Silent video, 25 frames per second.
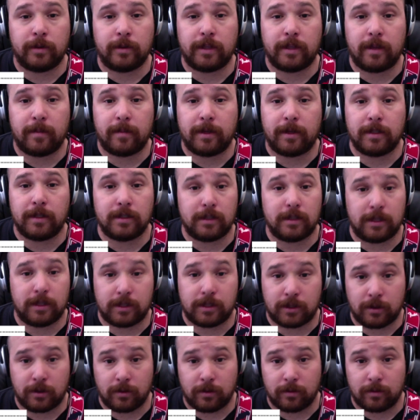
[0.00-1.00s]
what that means,
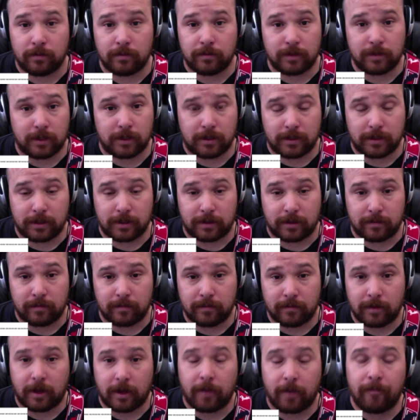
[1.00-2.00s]
it's cool. It's all good.
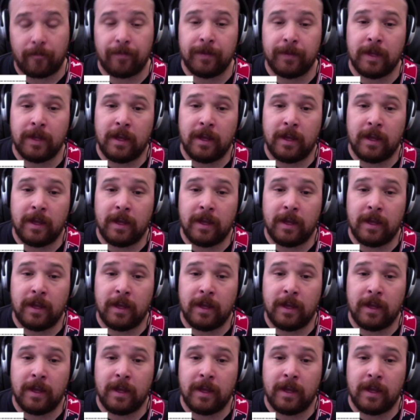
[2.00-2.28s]
Okay?